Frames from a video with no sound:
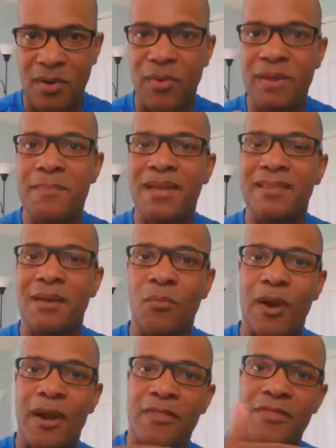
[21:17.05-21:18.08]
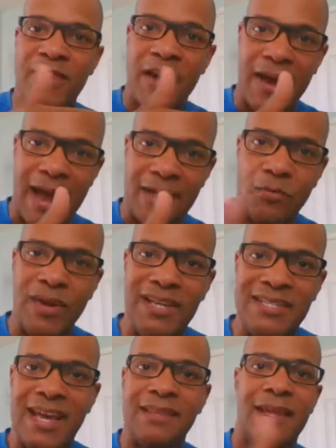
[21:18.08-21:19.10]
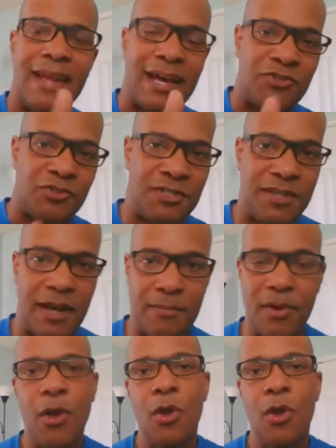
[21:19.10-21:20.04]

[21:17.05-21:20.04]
but we meet them where they're at. We take that extra step.